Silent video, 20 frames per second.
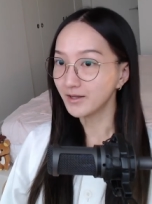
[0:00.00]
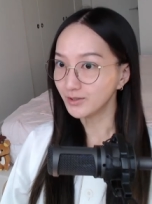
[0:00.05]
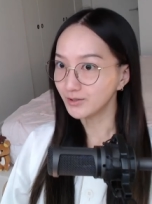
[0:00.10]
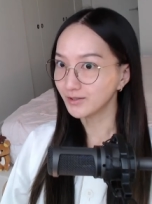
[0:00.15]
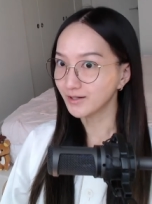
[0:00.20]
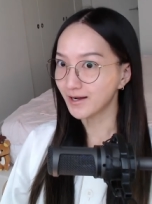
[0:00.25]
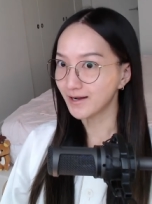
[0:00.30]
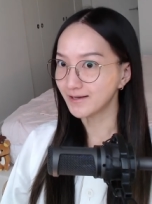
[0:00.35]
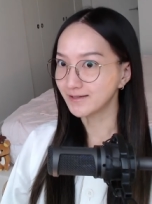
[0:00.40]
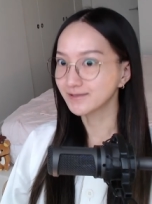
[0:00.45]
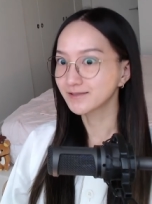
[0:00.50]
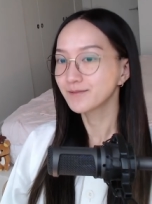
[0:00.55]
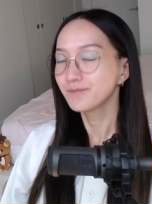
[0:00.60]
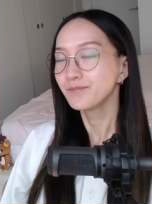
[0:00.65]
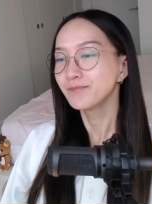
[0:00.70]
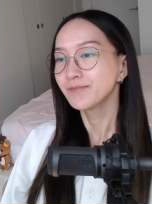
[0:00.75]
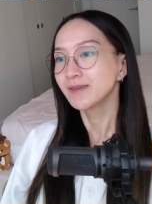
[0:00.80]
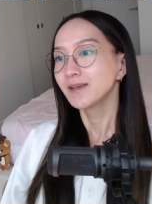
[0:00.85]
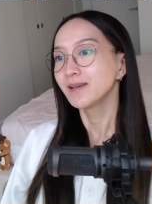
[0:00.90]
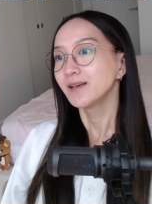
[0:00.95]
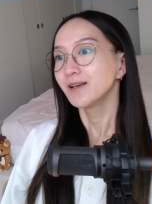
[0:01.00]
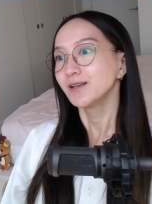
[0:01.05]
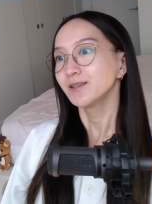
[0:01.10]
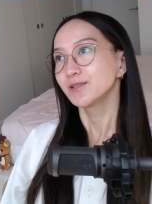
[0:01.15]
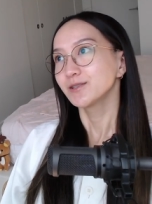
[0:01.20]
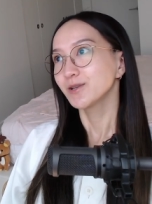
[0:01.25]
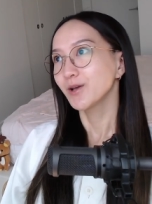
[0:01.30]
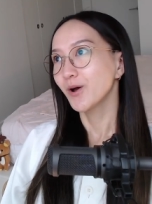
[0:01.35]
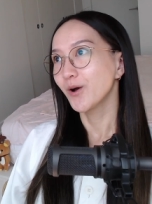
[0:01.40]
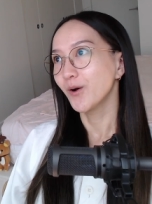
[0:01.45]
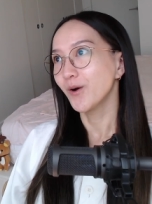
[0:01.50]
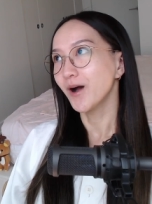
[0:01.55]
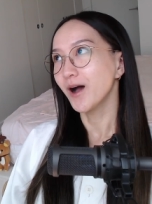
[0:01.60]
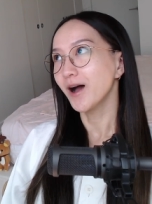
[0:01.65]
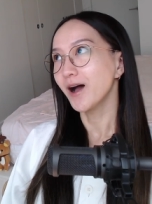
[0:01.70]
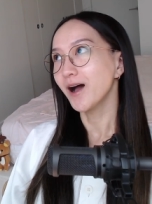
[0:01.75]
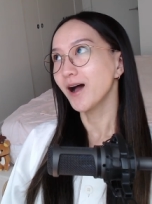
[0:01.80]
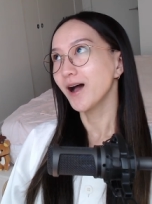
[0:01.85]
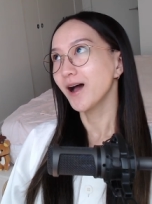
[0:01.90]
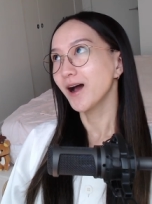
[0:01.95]
you guys, so
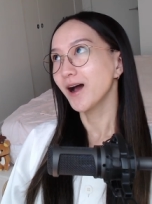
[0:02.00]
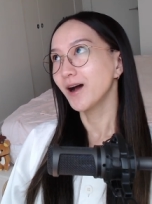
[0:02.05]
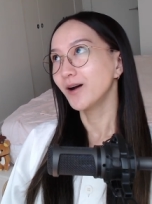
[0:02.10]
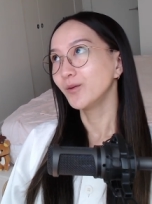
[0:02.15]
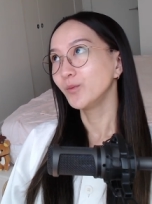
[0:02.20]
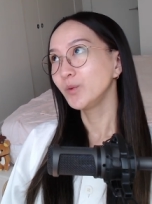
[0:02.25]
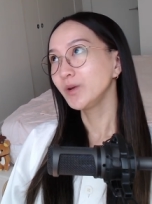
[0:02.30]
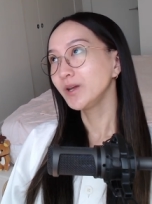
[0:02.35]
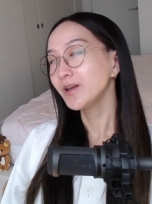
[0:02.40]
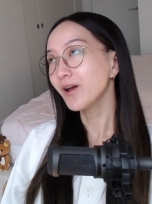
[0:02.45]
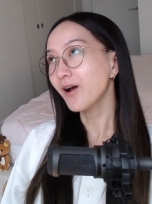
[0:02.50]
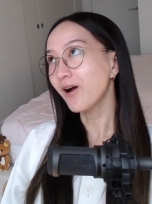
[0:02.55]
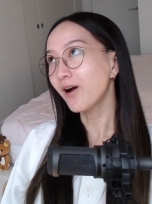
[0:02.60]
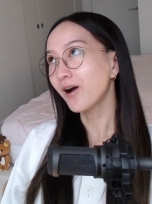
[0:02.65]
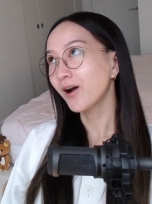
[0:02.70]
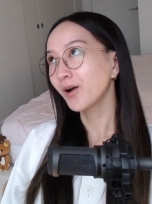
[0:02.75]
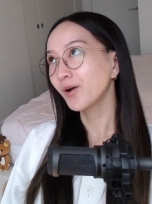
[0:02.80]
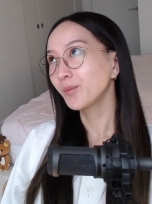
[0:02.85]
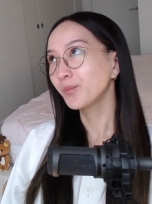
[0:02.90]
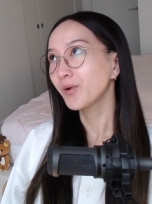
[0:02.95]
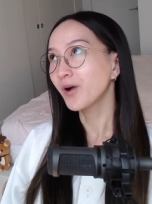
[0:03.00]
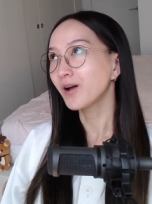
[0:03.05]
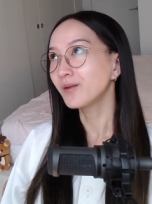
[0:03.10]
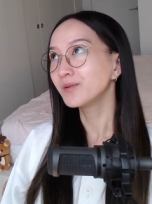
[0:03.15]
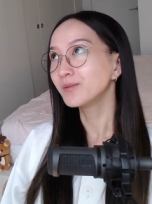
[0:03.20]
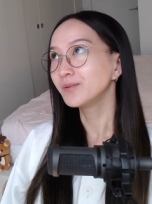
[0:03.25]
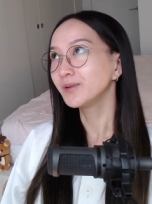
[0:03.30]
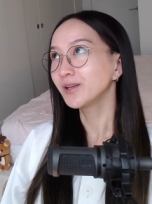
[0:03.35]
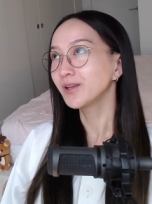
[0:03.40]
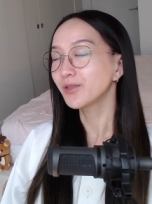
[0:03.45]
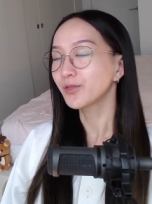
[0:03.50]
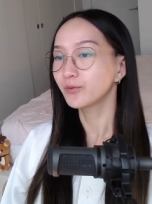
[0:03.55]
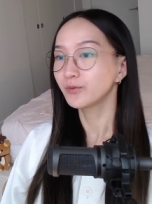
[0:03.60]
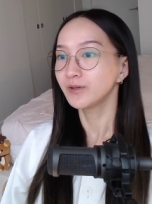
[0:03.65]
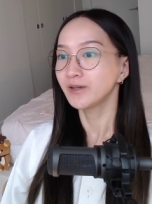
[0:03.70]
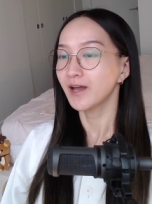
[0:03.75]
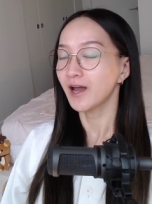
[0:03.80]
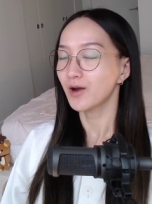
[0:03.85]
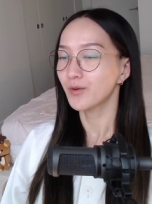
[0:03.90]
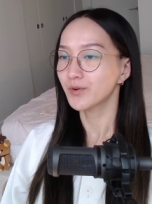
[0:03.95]
we are probably
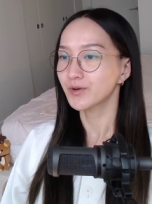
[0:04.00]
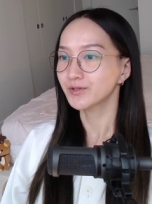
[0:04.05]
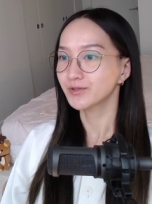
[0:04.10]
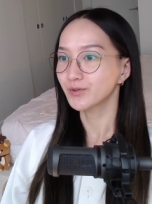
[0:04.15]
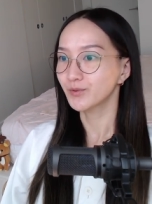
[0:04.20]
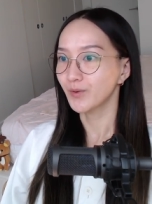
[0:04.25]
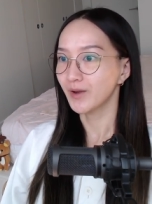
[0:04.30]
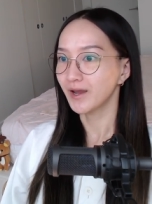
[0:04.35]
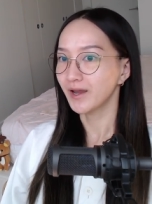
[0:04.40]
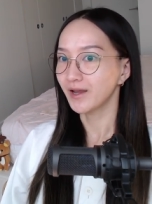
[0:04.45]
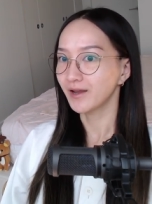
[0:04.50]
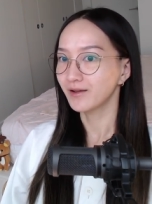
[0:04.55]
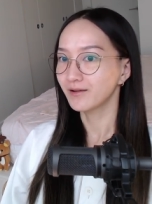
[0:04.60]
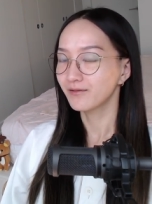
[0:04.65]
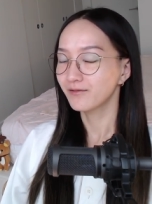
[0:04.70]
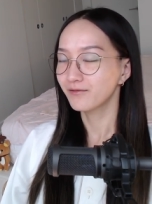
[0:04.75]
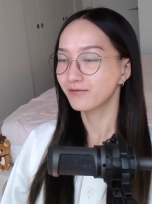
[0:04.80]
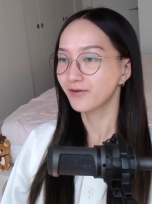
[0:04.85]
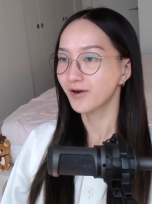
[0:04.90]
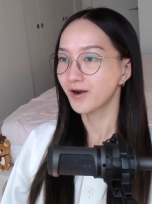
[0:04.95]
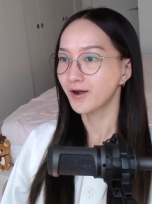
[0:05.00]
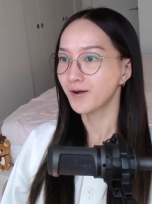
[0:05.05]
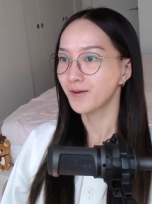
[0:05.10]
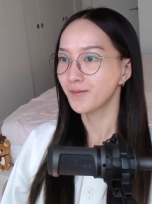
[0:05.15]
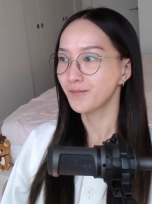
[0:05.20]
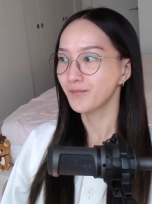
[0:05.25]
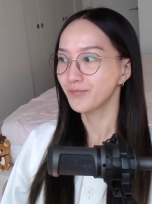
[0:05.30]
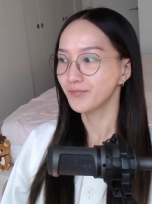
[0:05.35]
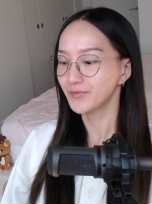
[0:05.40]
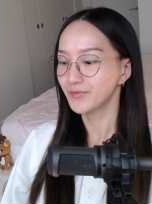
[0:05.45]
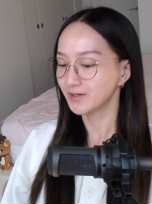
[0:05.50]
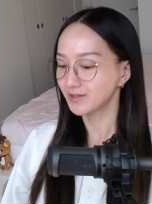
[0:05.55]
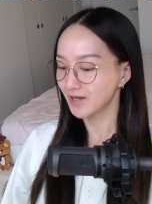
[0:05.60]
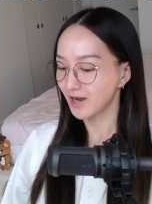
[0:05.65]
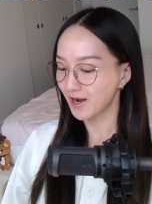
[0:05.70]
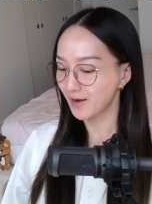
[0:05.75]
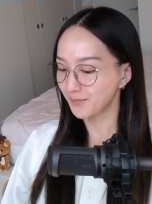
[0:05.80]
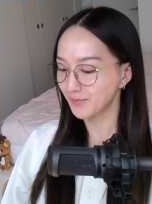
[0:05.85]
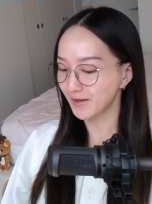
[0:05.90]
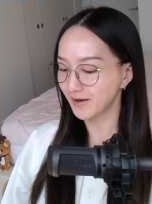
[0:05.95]
3 hours away from the
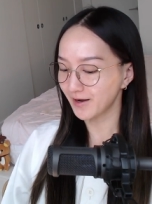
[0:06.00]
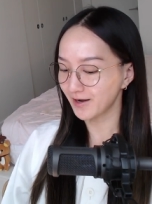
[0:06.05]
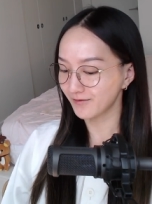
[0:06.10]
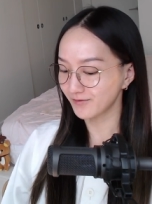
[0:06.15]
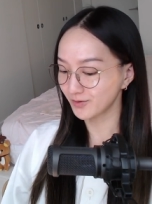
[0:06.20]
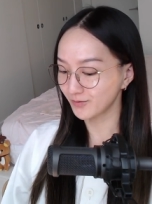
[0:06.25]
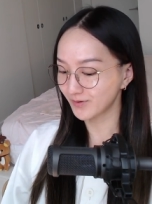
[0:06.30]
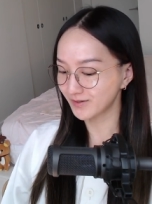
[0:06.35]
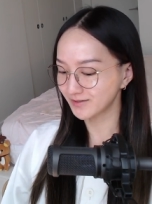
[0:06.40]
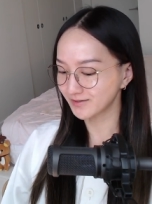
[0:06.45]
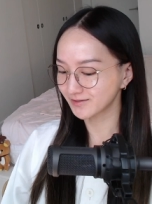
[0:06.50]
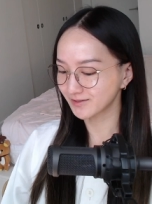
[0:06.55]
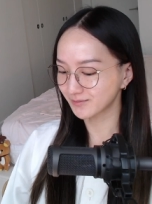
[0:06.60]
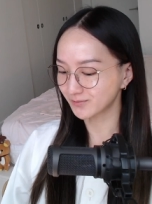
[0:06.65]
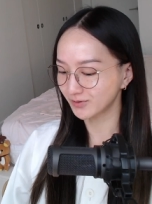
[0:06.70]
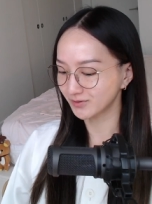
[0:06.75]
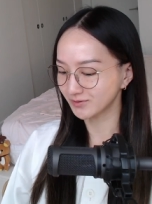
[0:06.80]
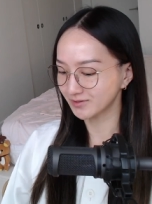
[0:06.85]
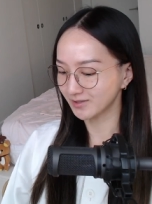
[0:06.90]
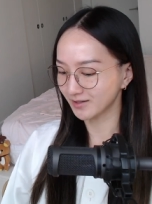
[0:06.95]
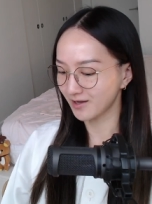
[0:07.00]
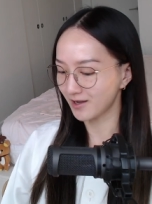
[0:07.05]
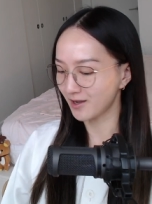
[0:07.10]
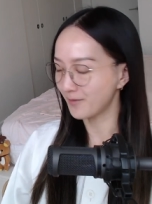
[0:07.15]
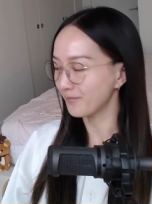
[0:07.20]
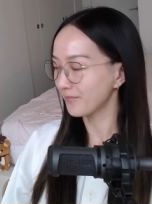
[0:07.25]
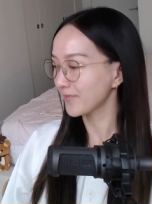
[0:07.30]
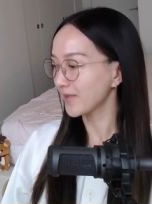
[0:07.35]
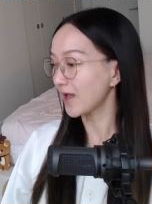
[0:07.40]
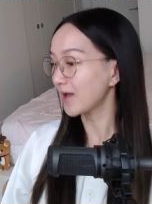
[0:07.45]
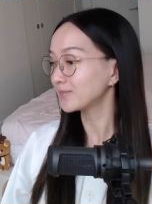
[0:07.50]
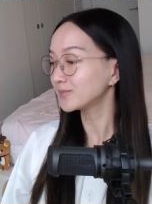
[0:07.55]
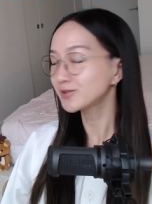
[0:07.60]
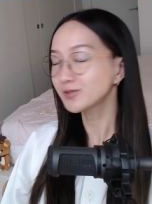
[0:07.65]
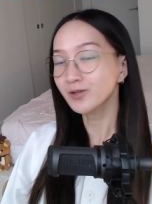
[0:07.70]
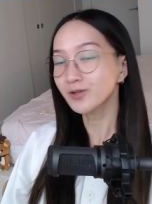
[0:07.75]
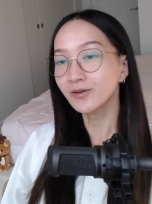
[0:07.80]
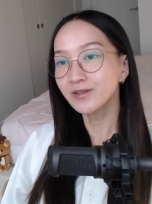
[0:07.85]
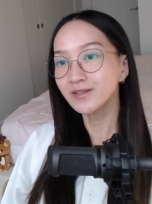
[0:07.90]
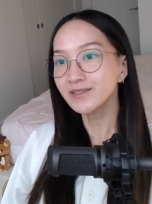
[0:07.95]
time that everyone is supposed to come. I'm
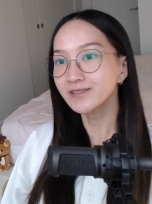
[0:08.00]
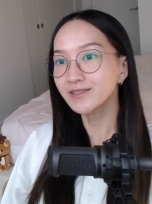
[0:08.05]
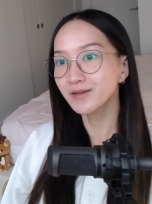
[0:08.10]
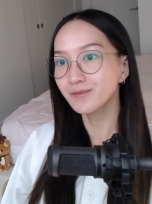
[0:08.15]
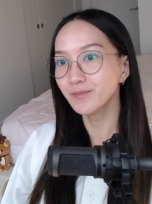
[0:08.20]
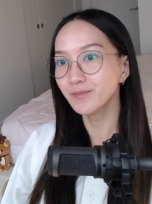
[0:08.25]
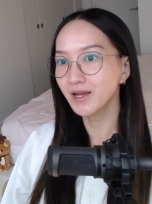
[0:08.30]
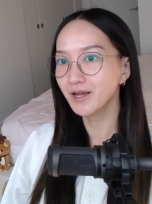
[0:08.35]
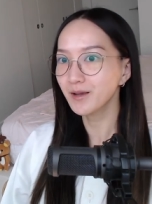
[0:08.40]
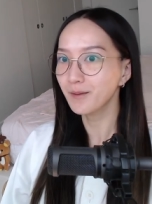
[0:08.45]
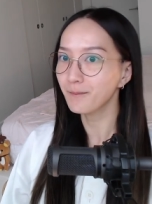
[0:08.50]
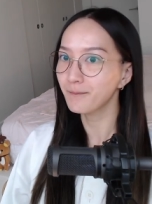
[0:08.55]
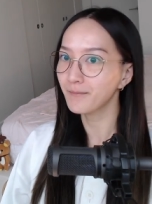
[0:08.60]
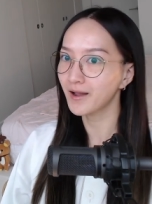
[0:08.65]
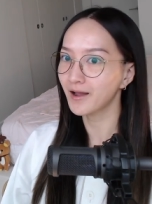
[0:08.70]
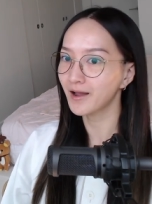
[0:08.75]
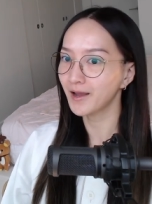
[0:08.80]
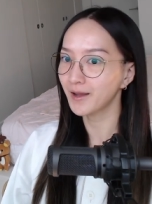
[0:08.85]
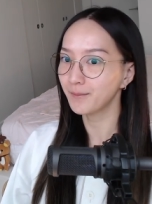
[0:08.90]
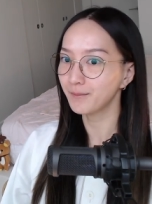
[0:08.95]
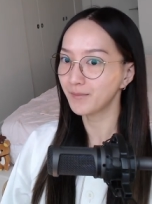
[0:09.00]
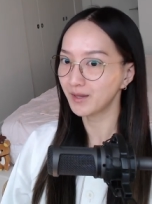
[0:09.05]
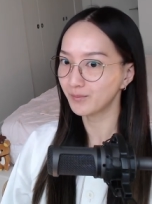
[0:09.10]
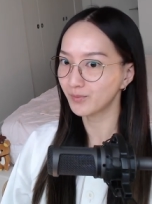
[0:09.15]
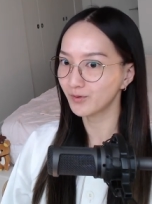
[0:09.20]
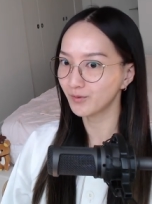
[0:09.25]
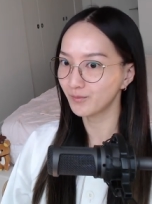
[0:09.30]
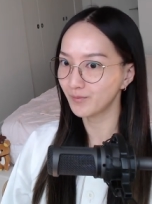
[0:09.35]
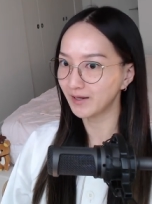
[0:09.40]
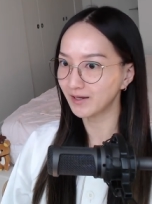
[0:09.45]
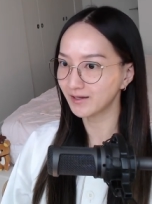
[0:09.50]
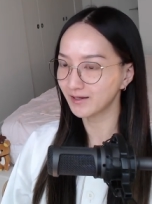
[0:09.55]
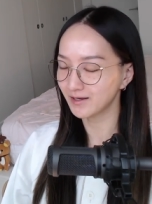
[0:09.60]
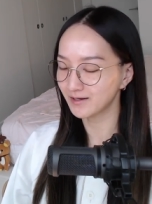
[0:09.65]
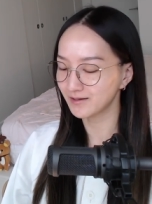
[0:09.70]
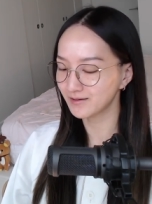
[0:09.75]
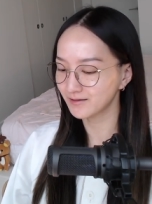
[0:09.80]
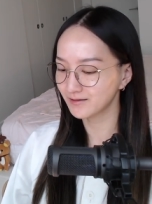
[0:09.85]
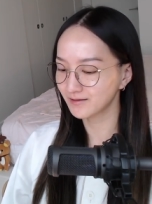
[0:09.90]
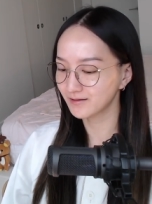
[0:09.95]
starting to make my maple
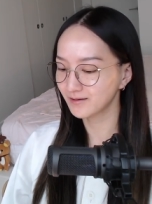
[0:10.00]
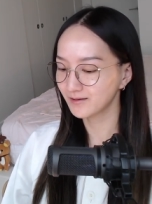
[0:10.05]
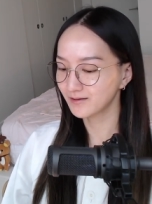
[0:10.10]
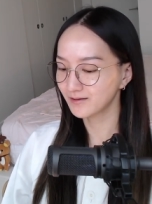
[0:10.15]
bacon